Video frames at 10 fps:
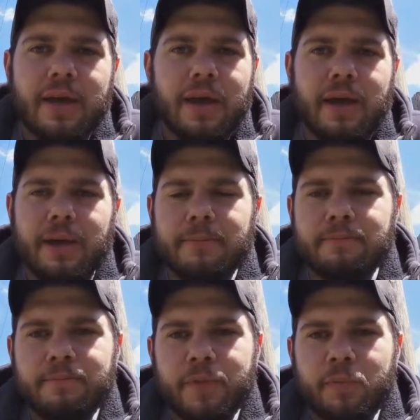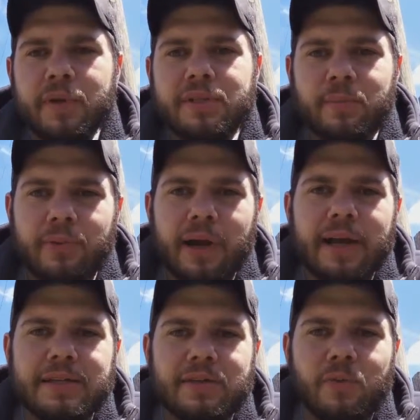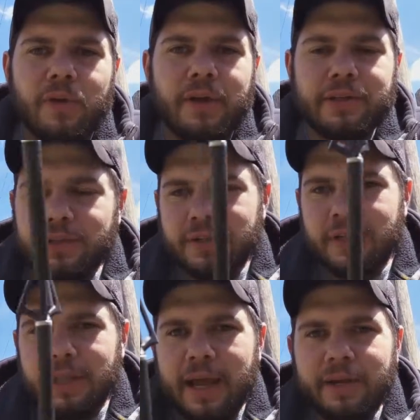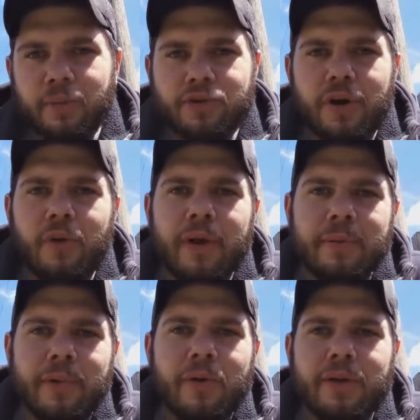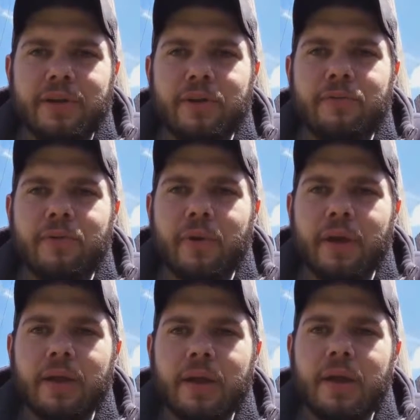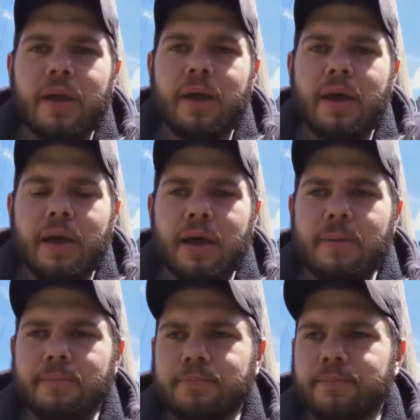You'd be surprised at what just a light draw weight bow can do for you. And